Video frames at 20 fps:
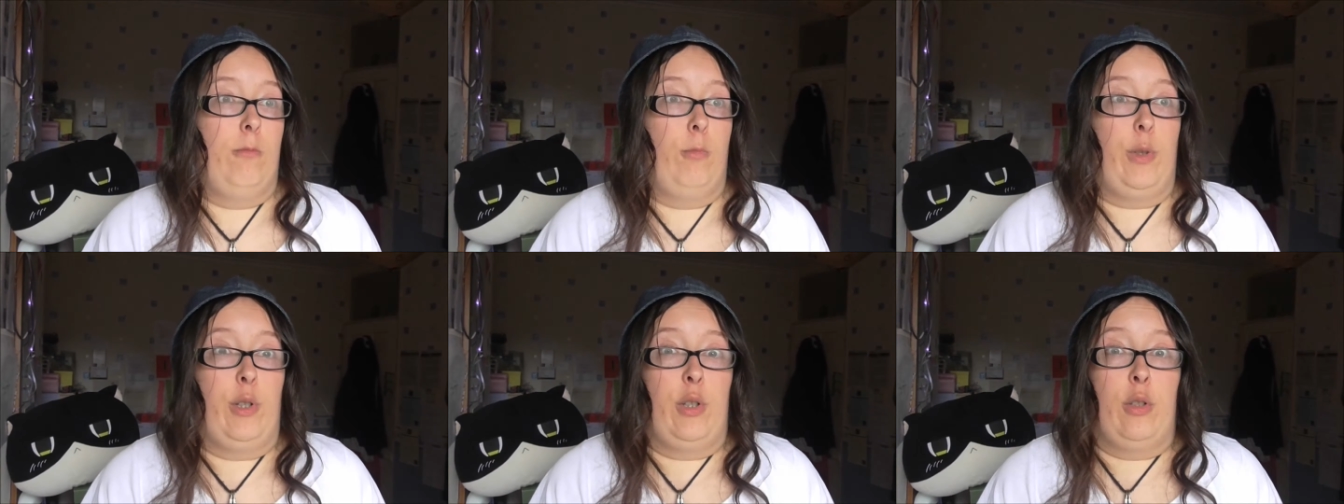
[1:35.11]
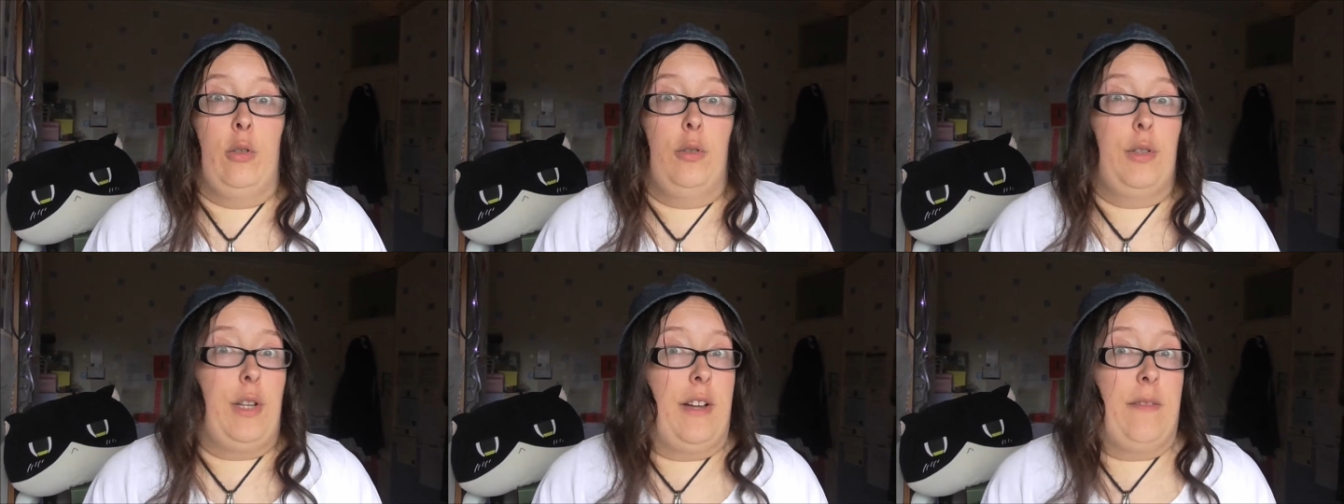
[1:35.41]
We
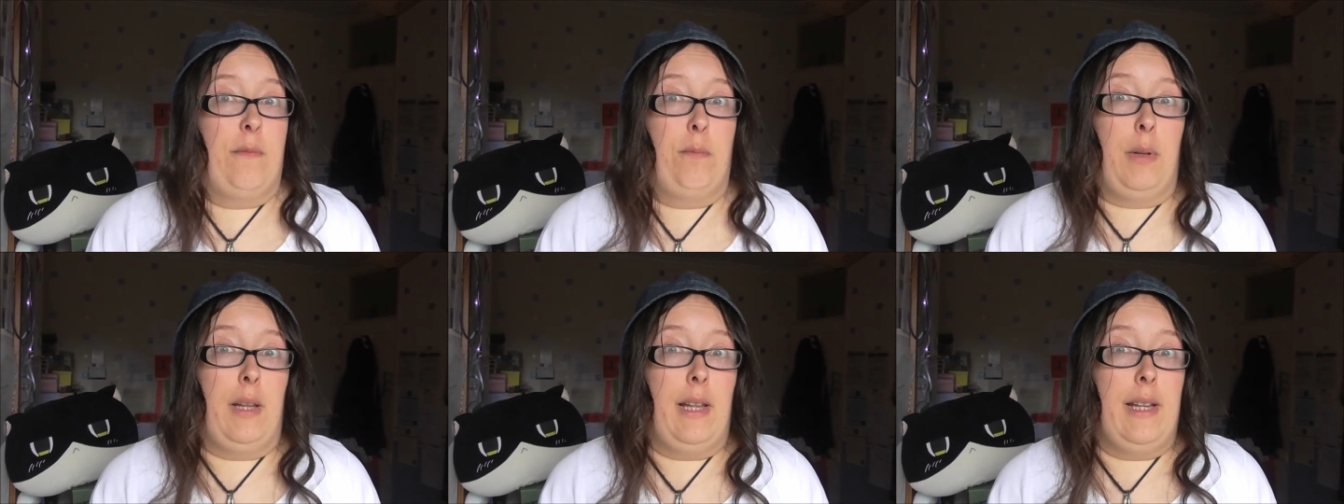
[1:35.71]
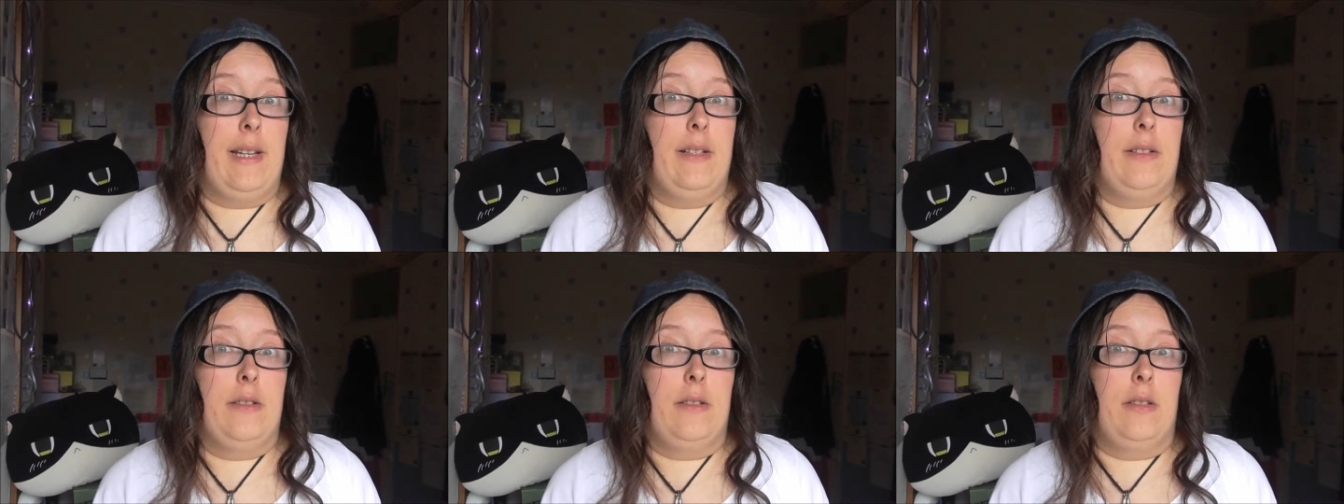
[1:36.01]
could have
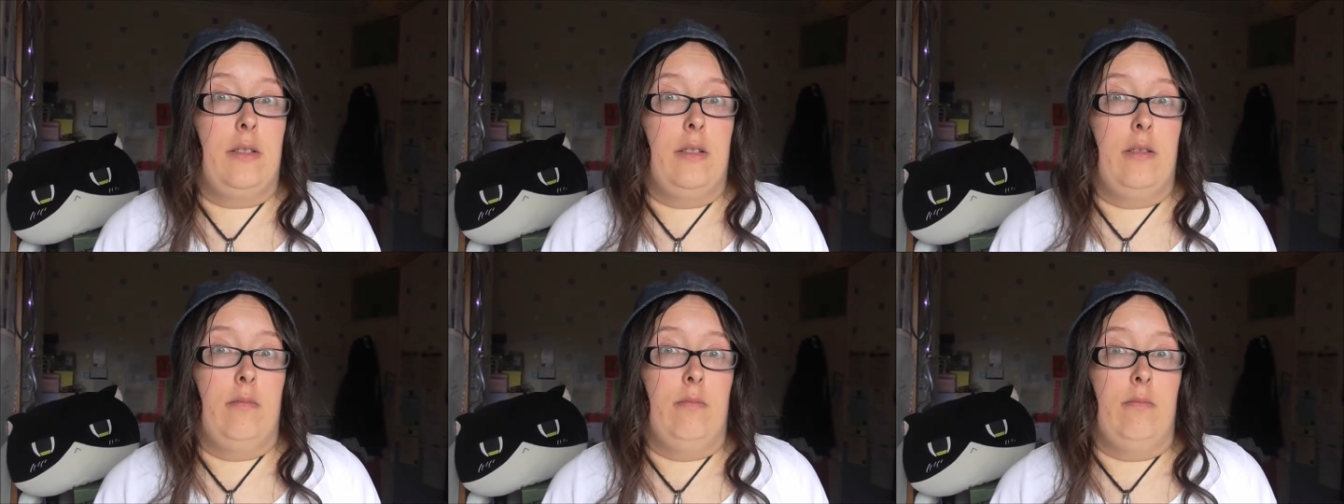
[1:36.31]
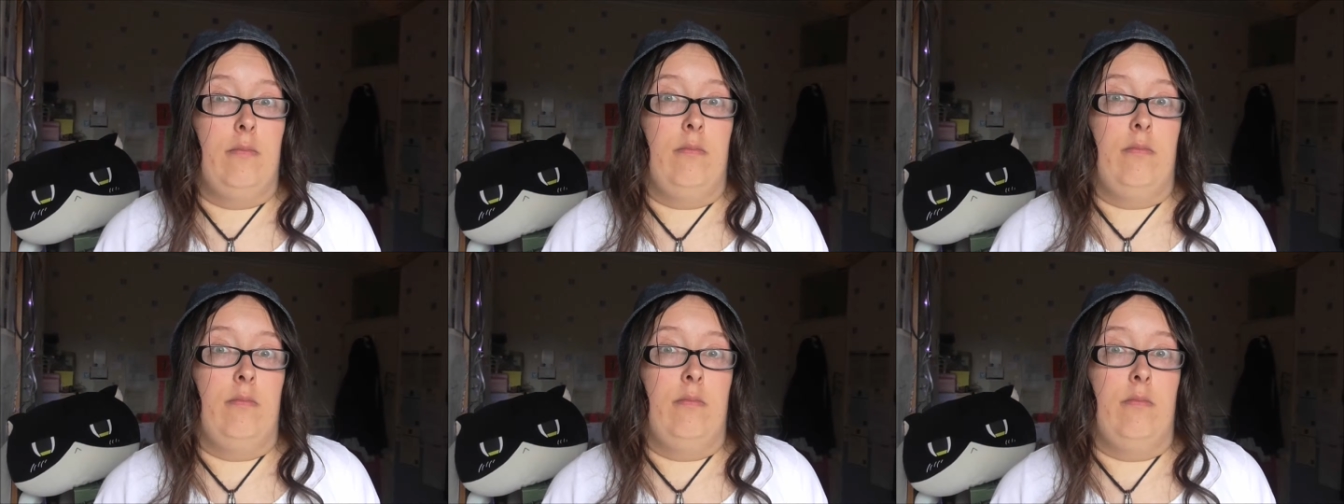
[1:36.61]
plates.
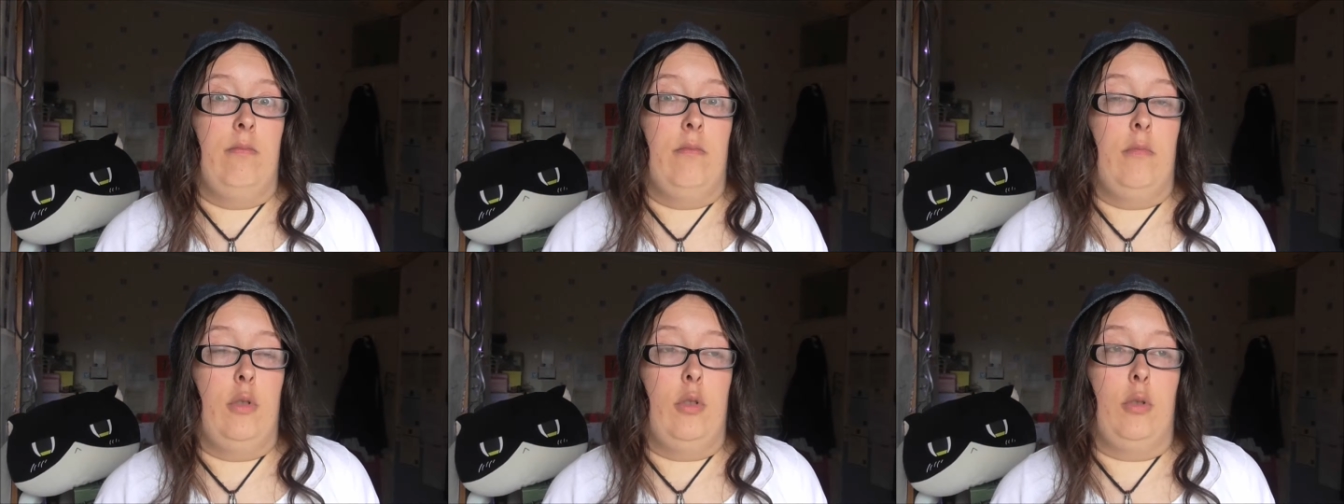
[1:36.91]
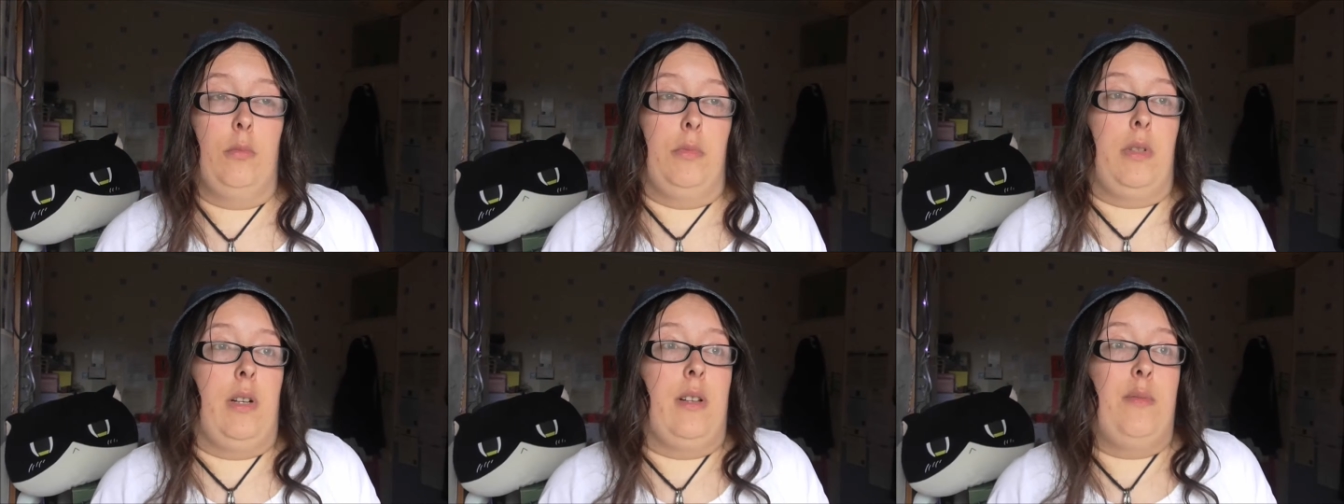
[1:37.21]

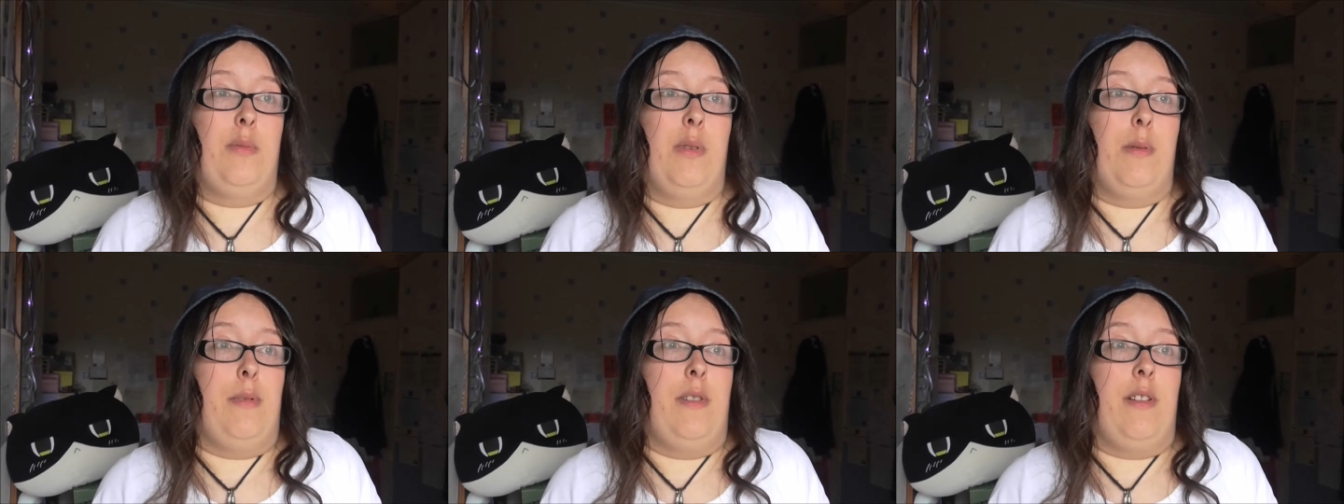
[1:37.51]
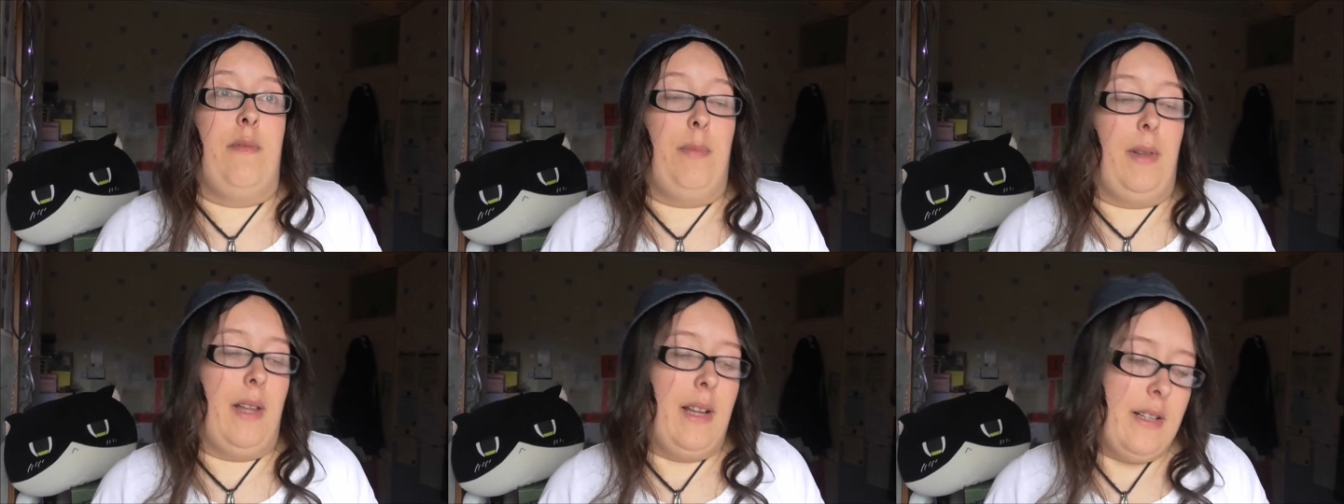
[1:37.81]
Sometimes people
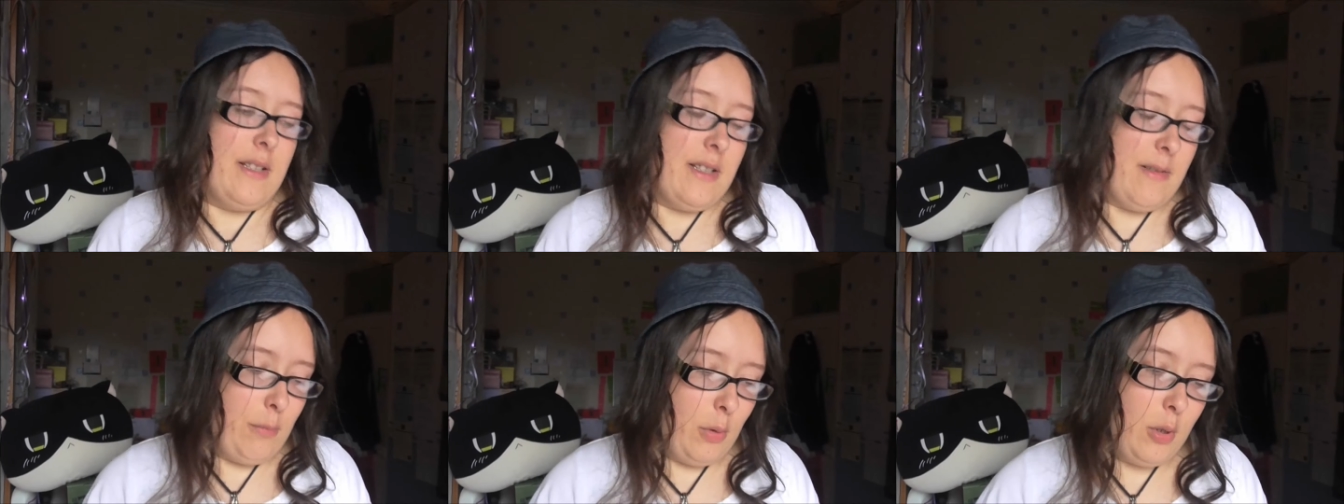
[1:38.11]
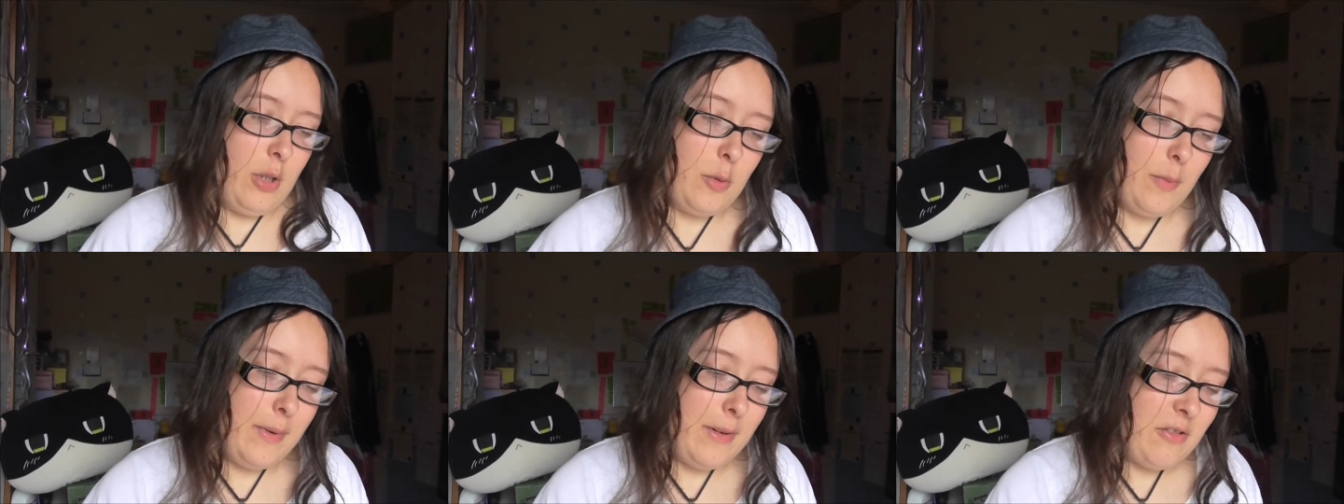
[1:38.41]
have plates in,
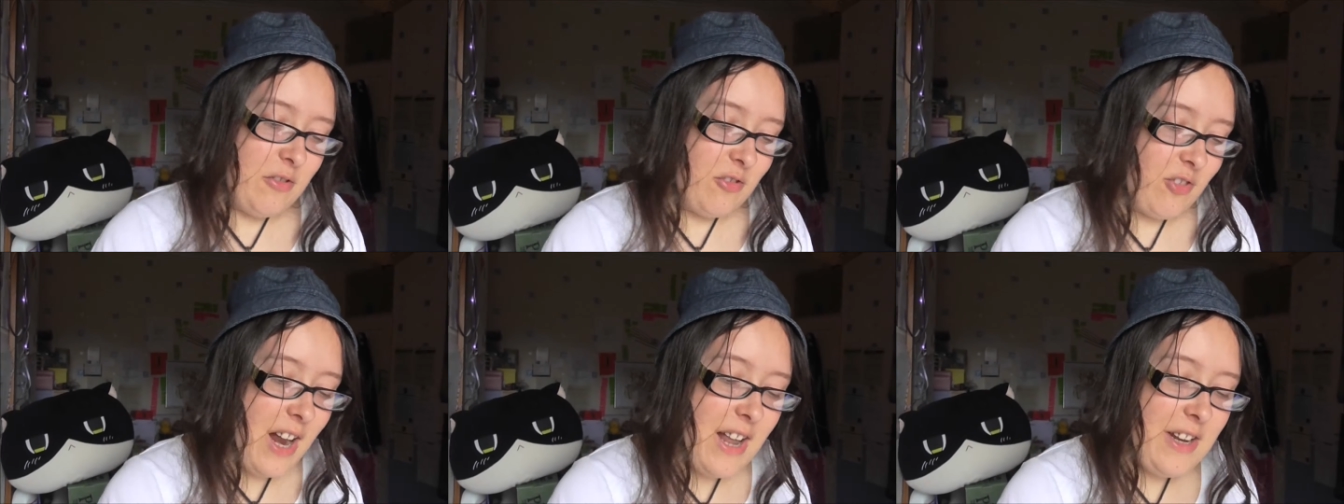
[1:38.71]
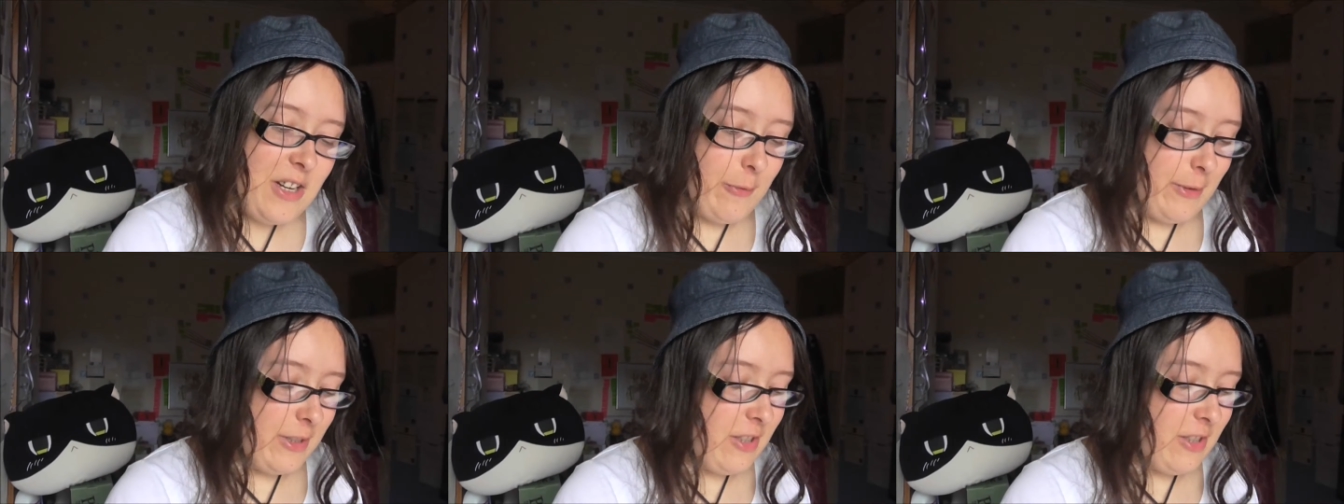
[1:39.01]
but it's a bit of random.